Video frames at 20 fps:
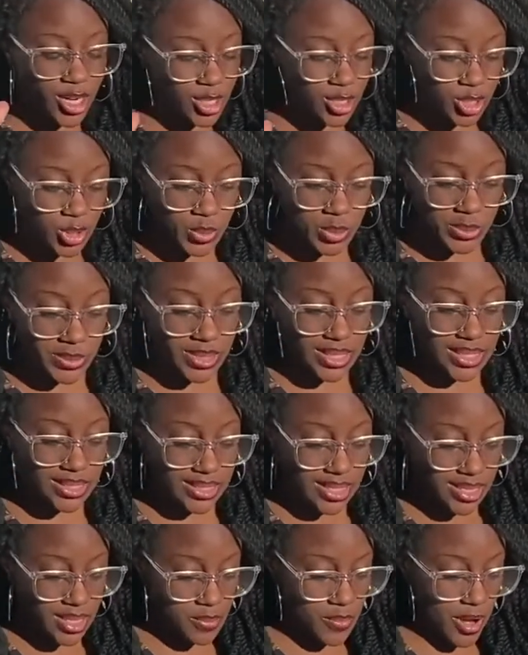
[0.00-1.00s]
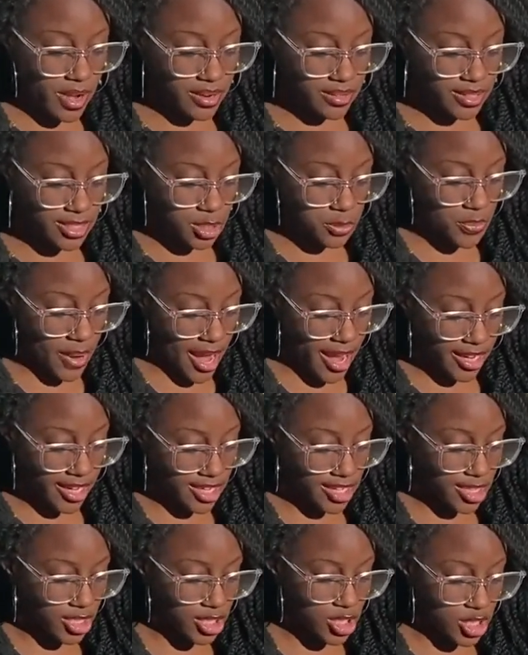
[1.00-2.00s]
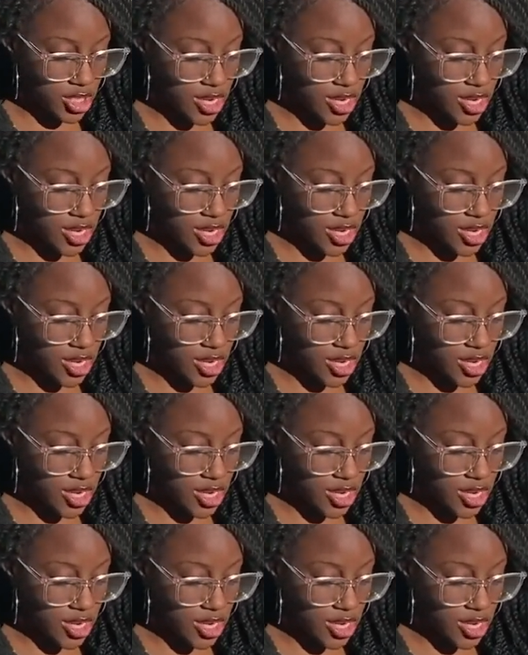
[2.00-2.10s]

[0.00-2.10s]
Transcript: do is we're gonna take them out of this package.